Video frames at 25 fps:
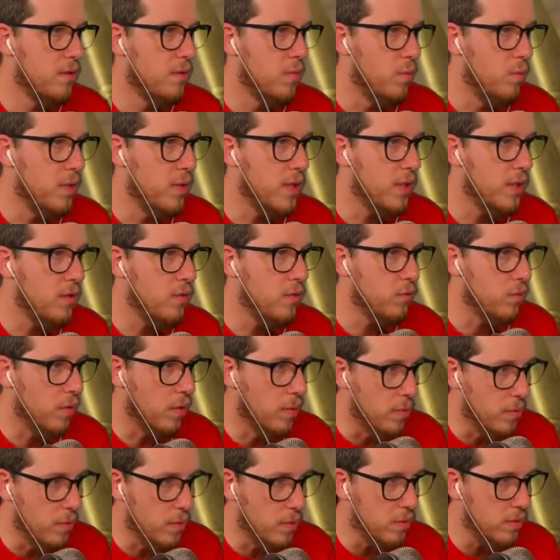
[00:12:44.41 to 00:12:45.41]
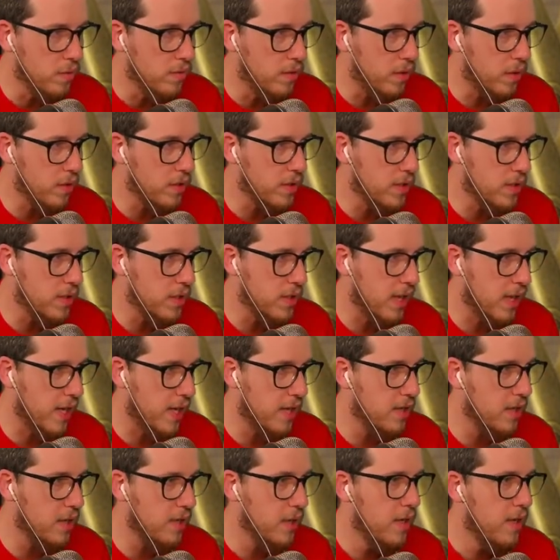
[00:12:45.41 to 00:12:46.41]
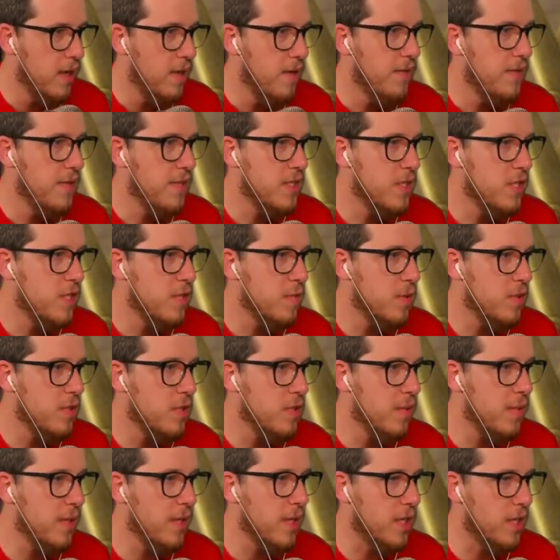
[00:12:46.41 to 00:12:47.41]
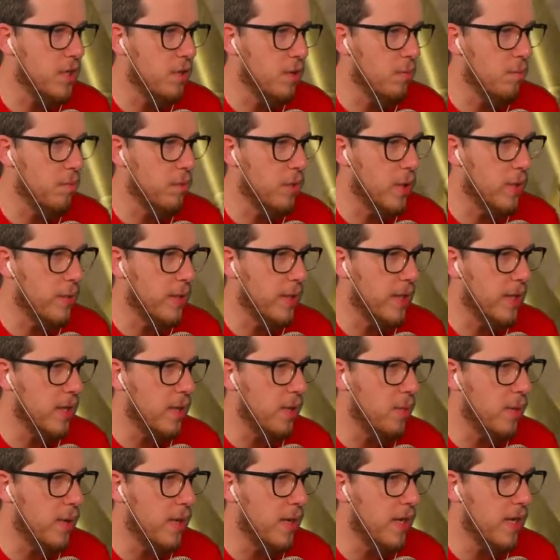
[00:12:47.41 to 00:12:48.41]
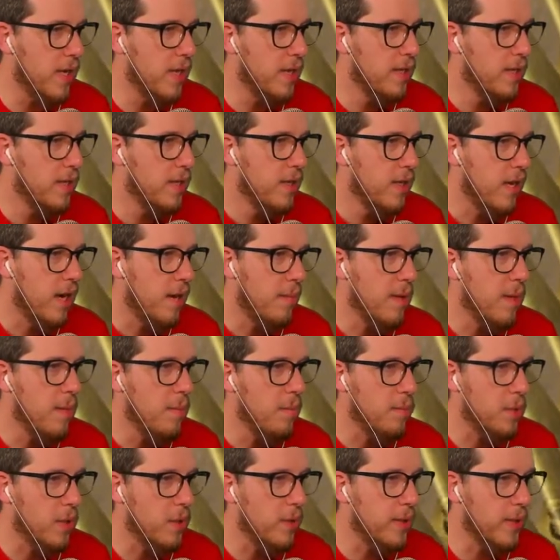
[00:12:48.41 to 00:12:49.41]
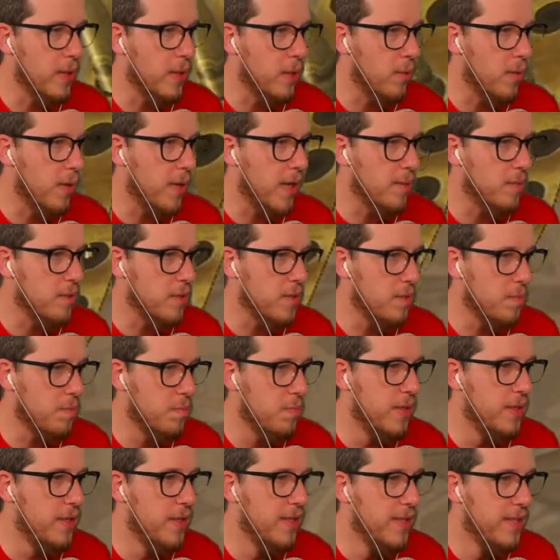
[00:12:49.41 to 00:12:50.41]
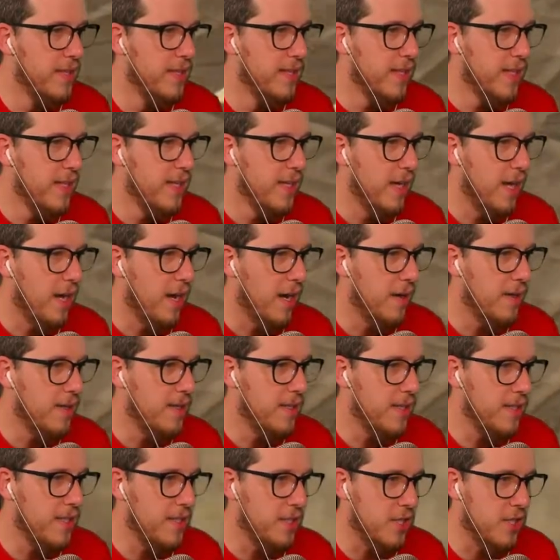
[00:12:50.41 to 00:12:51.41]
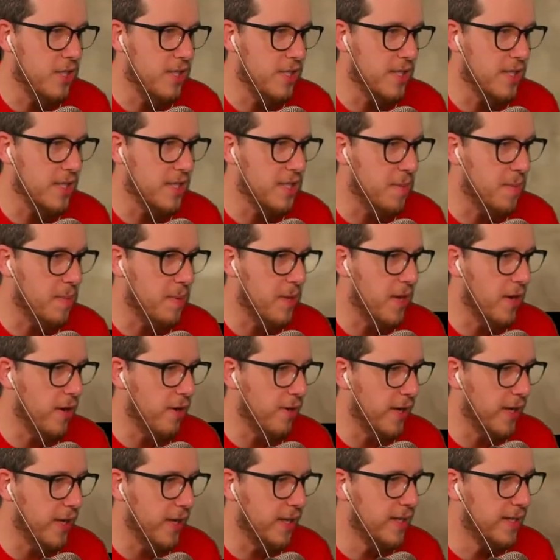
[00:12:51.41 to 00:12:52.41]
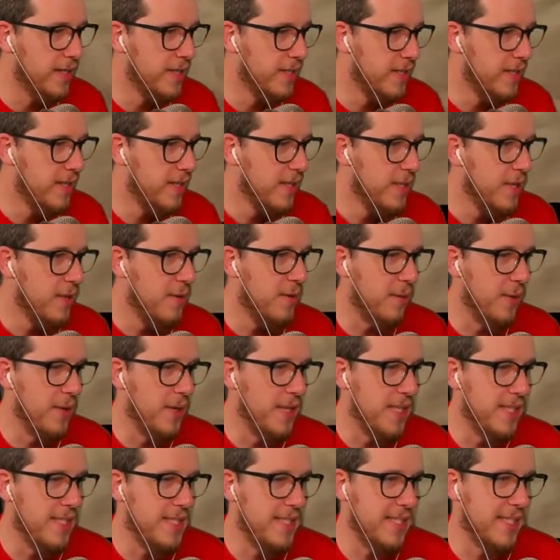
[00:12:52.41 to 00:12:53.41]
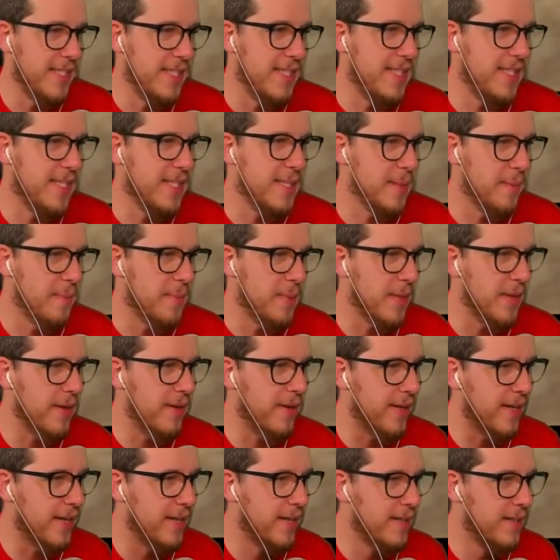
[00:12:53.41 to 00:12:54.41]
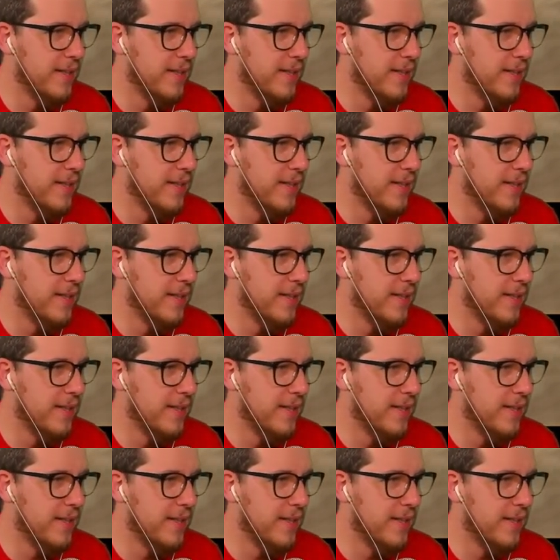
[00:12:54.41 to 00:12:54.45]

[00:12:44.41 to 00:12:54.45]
We could remove all the sand. This is supposed to be like you're blowing it away. I'm not blowing it away. It's just disappearing. What? It's just disappearing.